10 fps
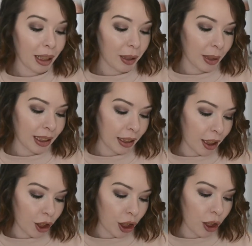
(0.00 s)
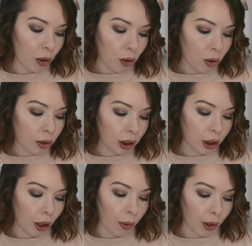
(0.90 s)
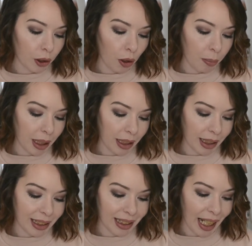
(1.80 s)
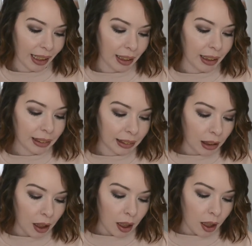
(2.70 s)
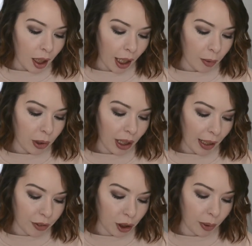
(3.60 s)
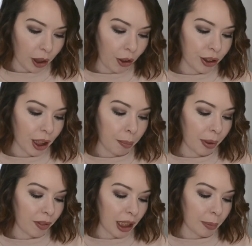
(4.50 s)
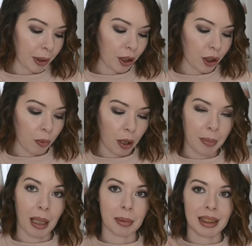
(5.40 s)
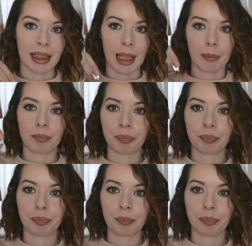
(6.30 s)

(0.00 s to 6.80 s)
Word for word: my twin sister, she also got me this necklace. I will have to do a close-up of this because you won't be able to see it